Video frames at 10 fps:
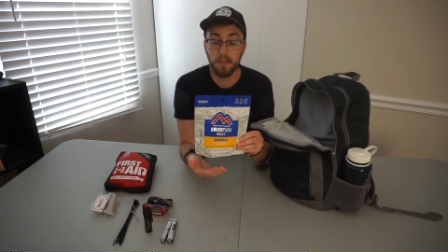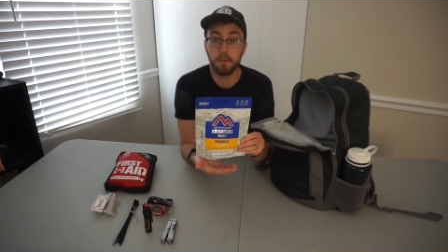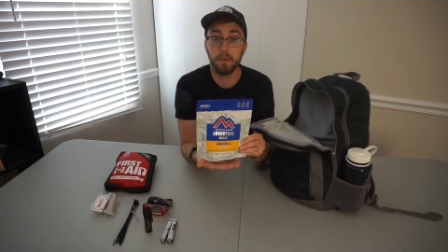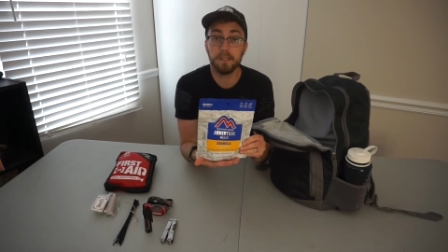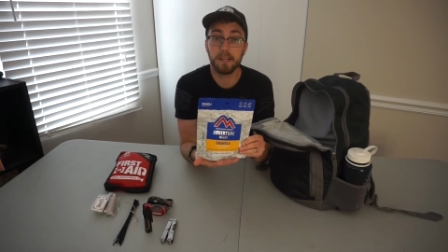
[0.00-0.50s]

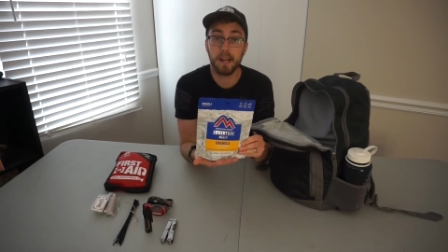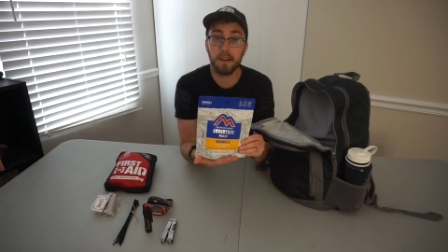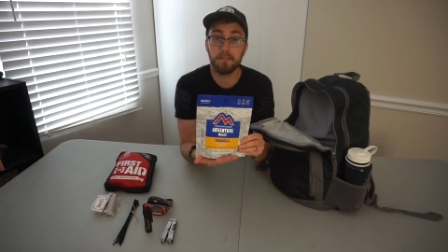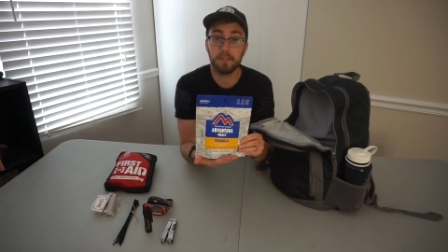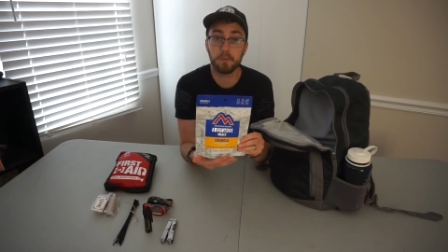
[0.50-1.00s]
The reason I
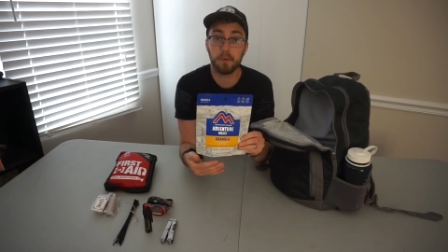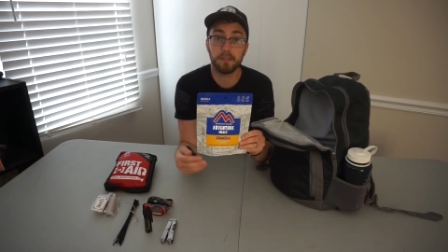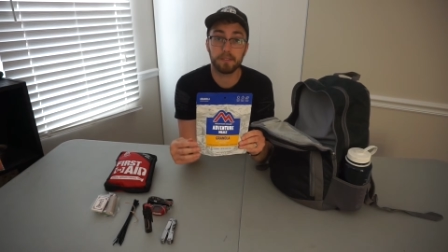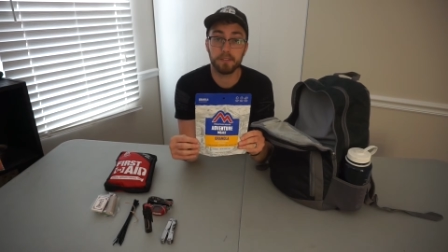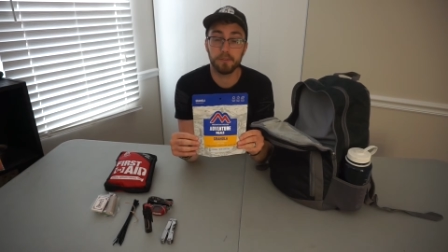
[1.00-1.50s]
have this one
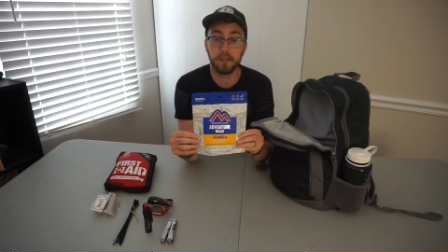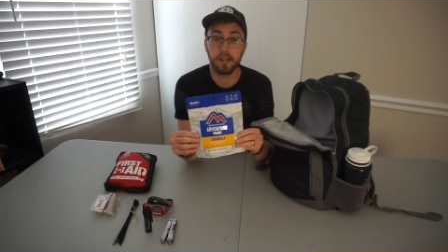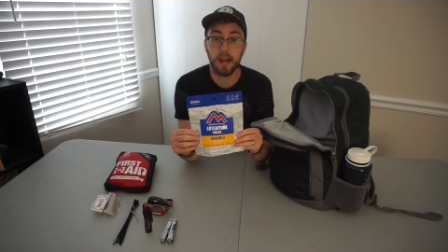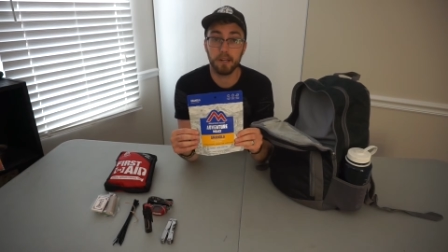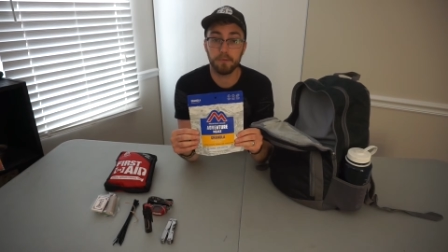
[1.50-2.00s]
is because you
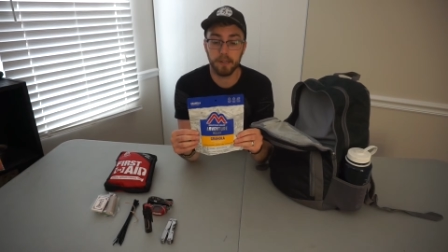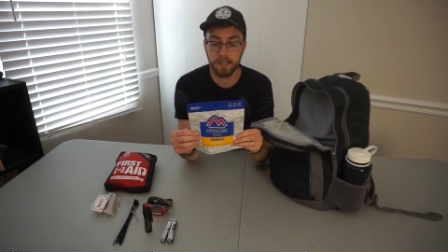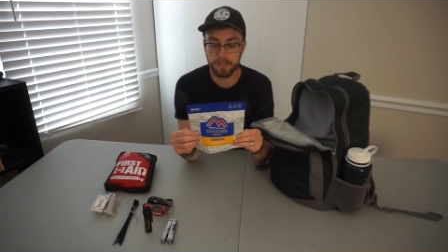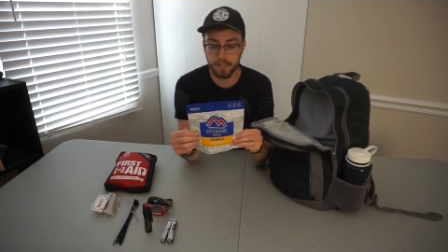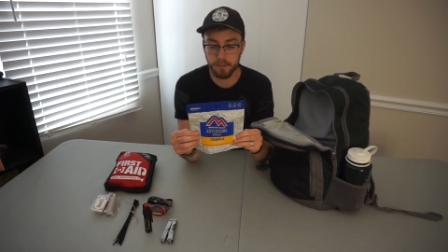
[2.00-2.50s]
can hydrate it.
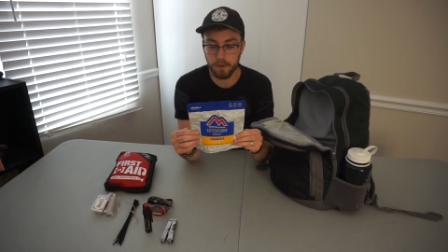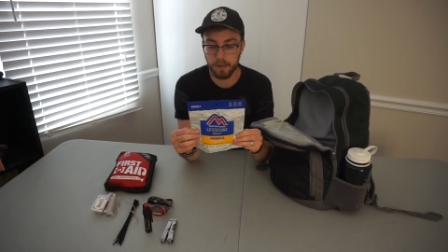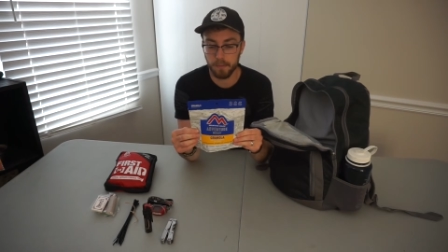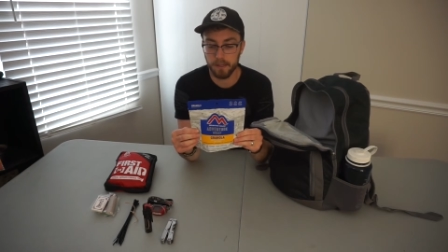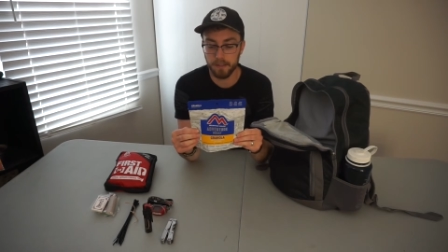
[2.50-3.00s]
It's actually
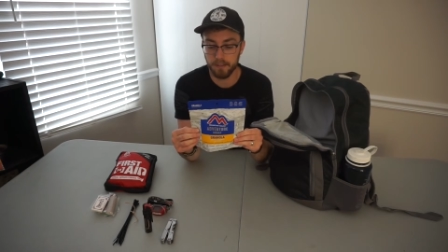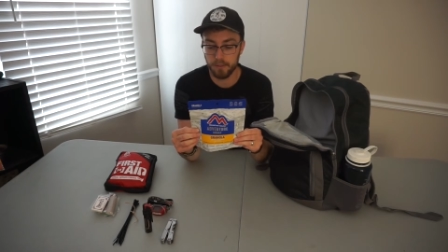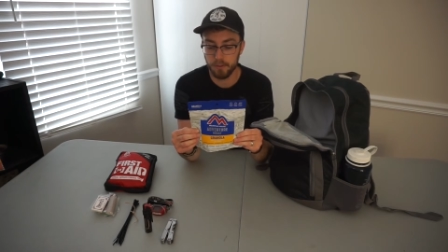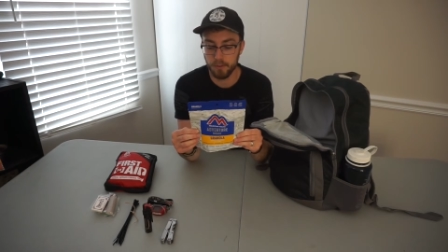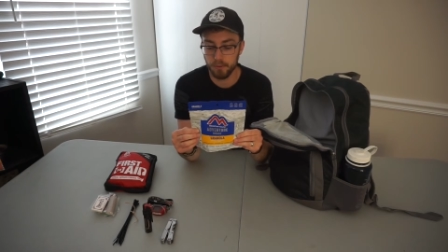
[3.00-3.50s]
recommended
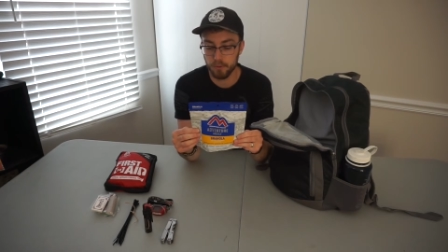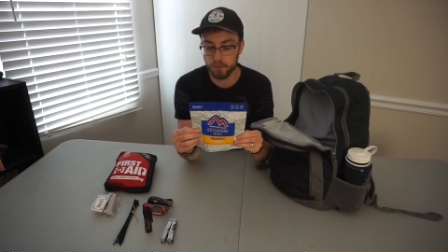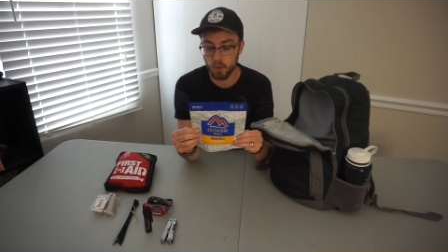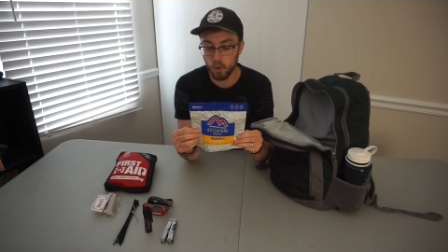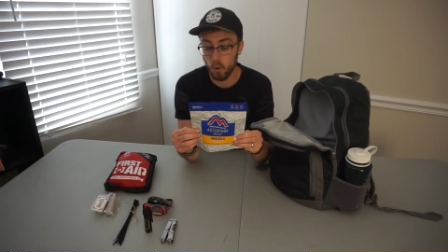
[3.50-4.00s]
to
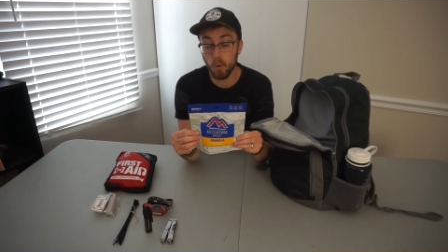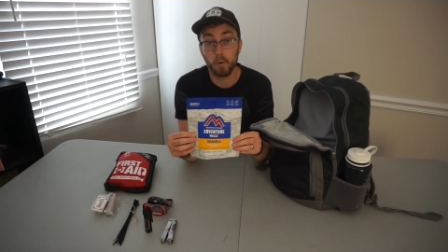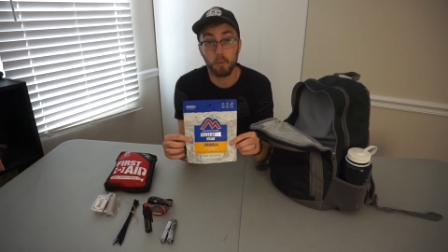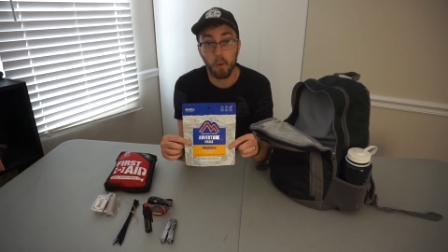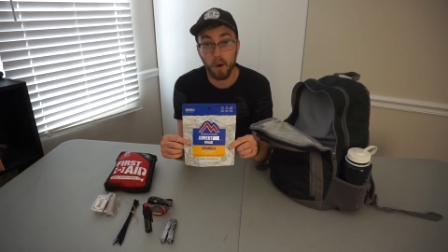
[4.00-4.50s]
use
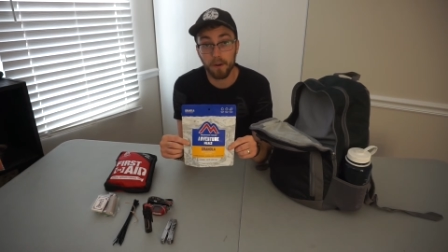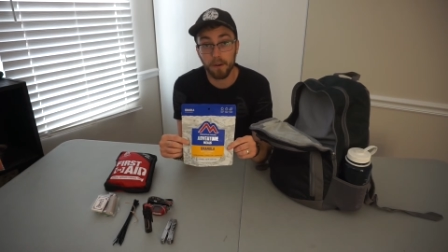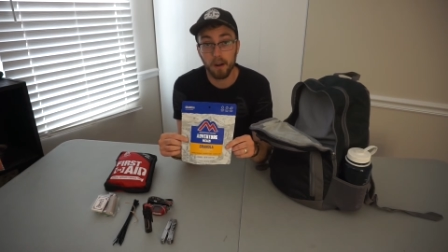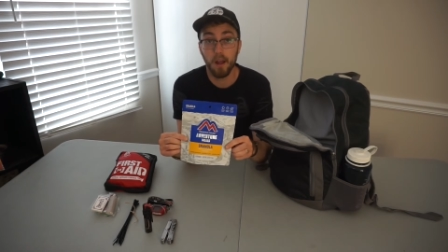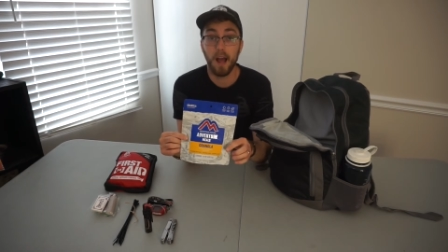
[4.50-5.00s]
cold water.